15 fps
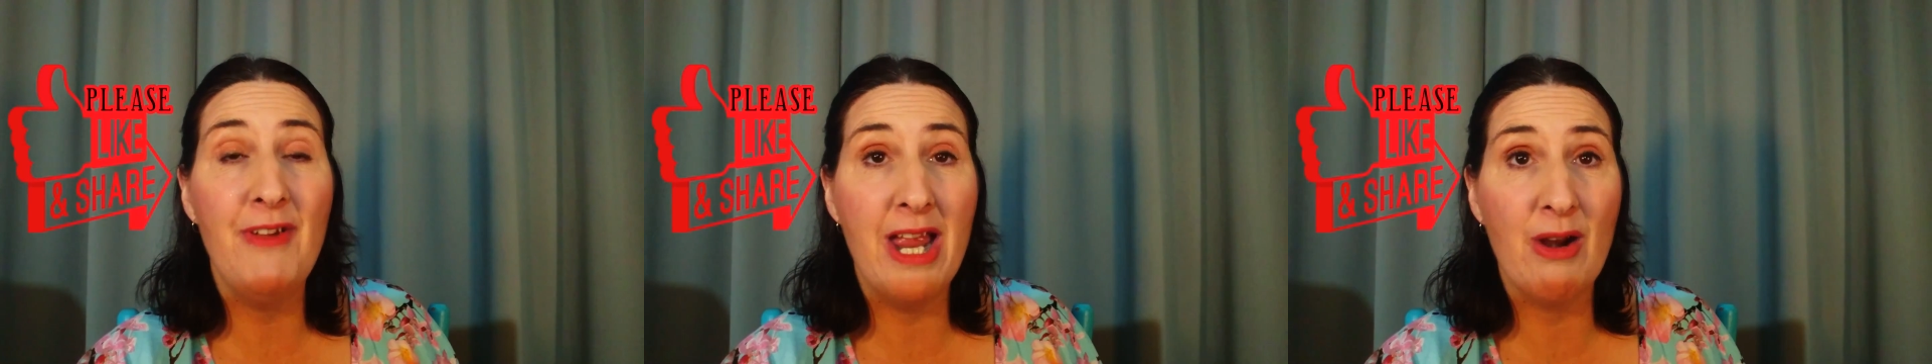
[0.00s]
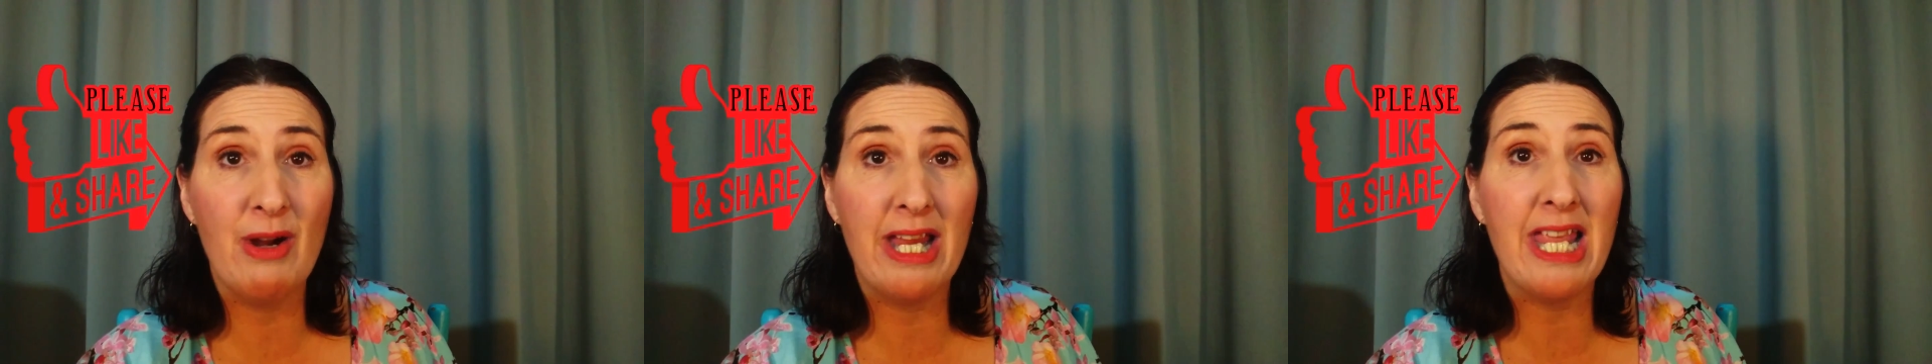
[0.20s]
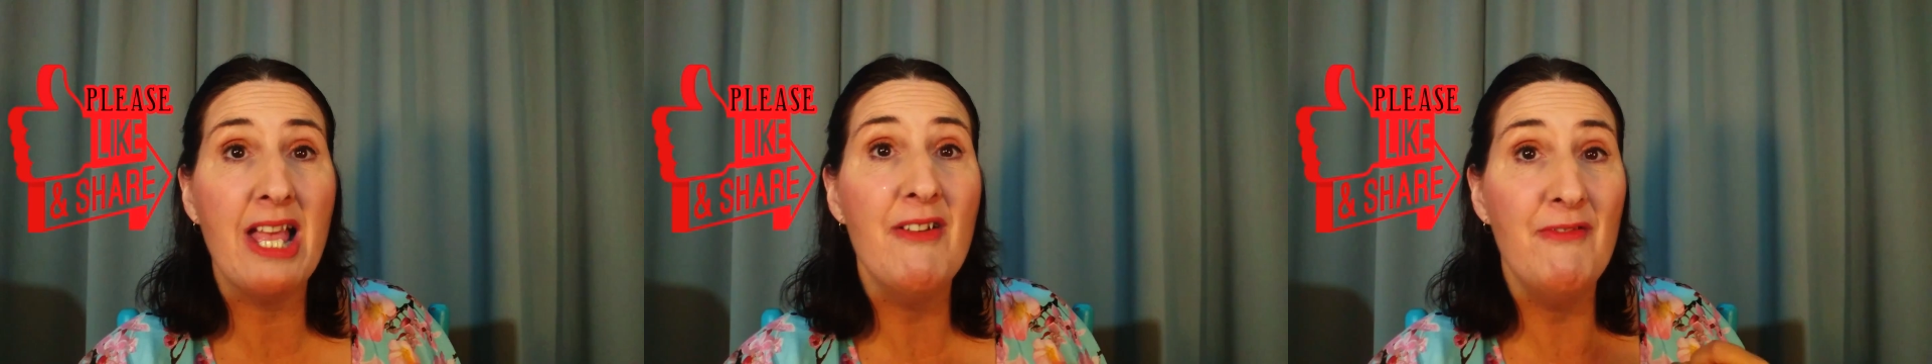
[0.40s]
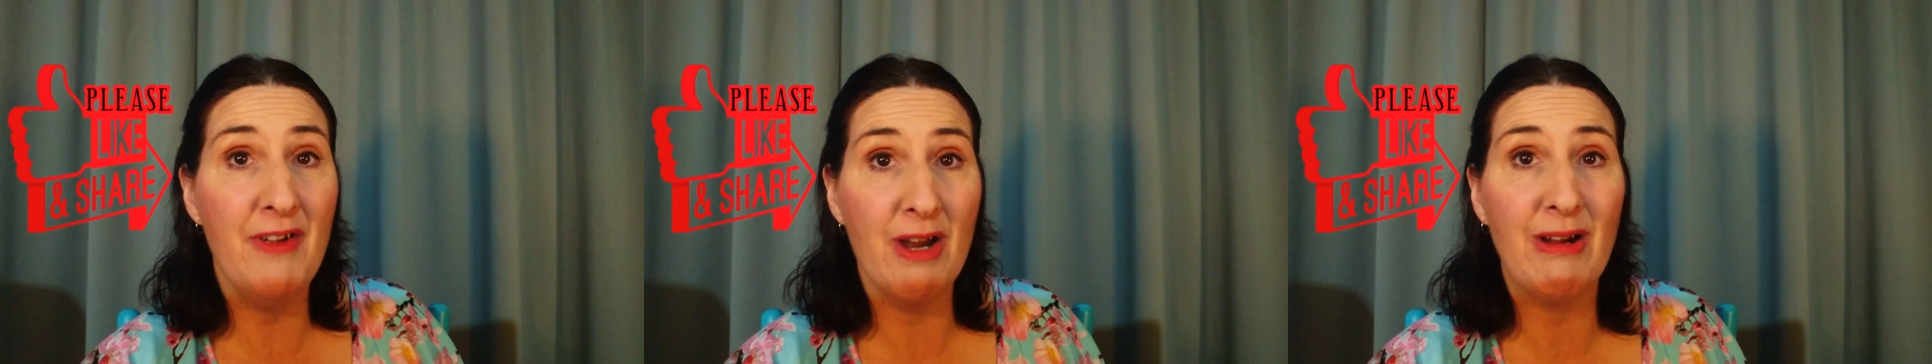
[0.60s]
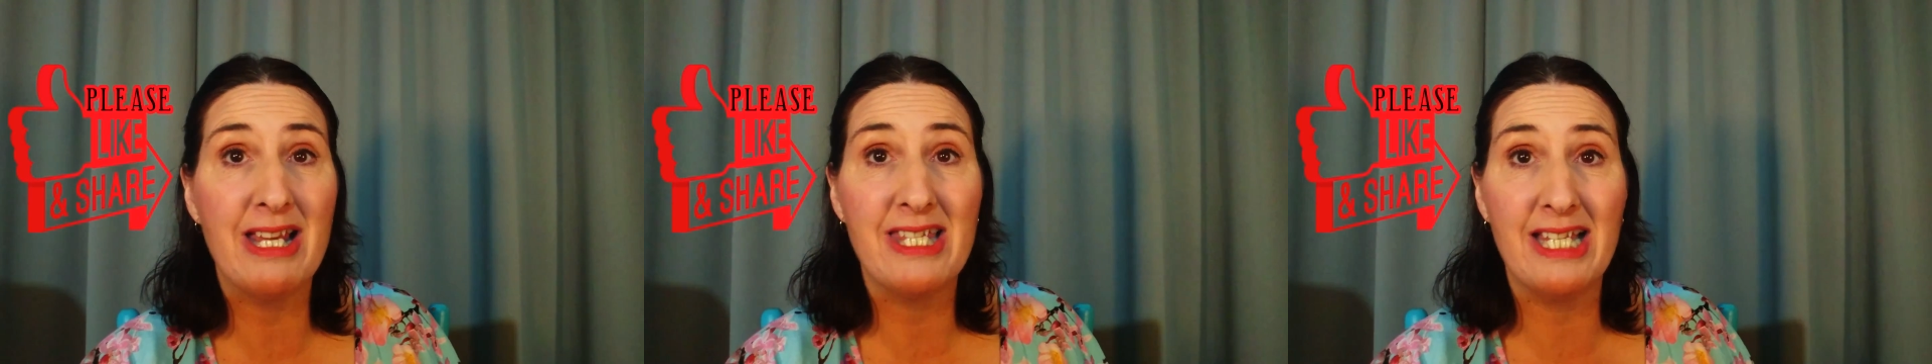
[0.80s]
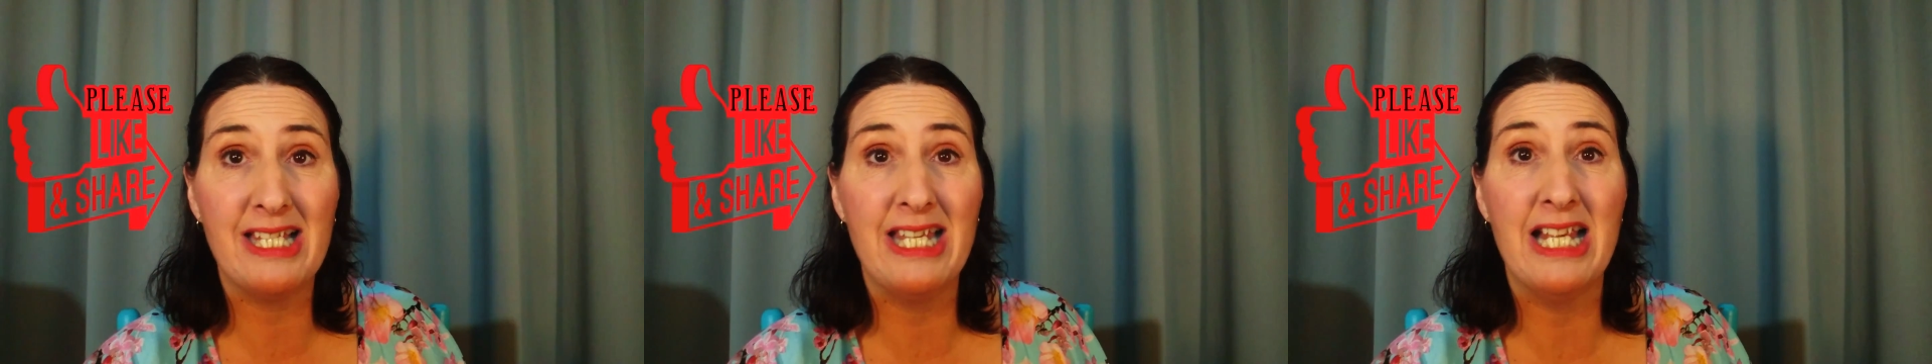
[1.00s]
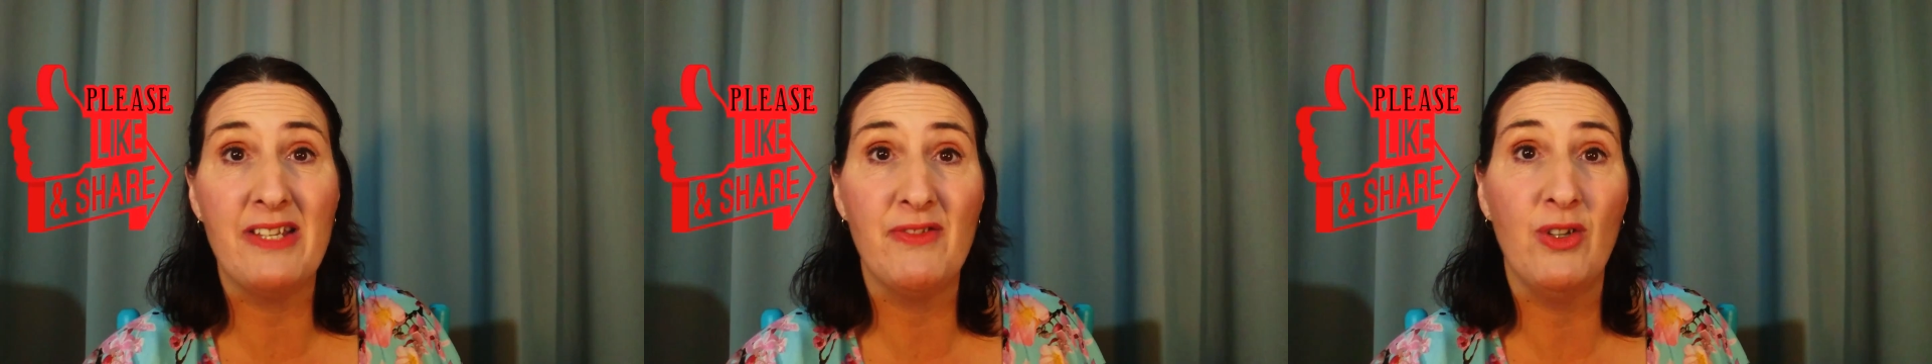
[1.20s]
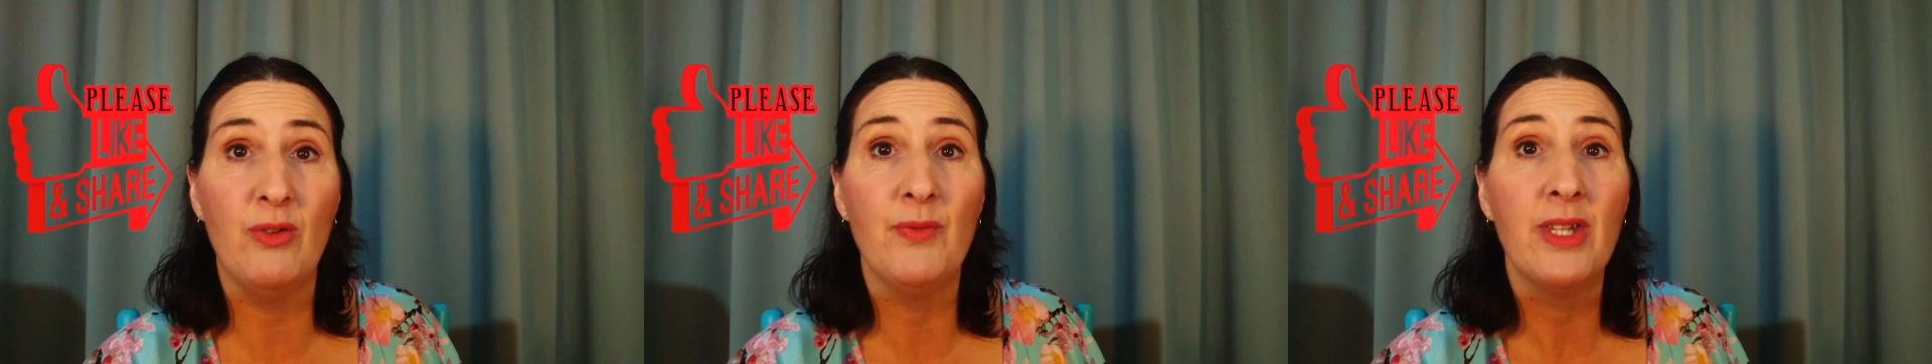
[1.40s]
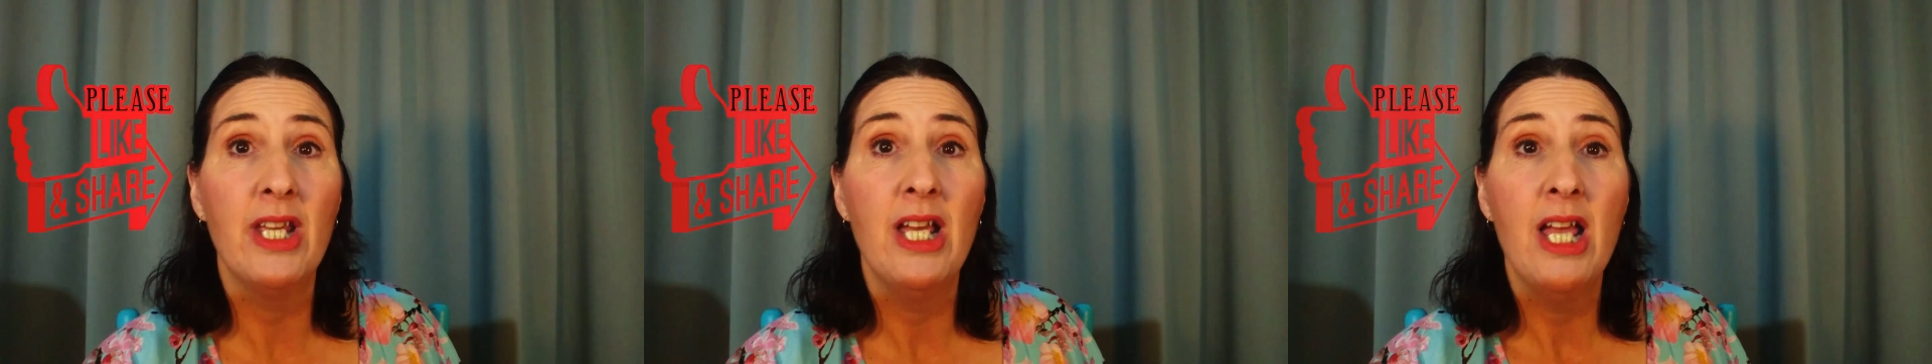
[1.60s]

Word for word: very, very successful.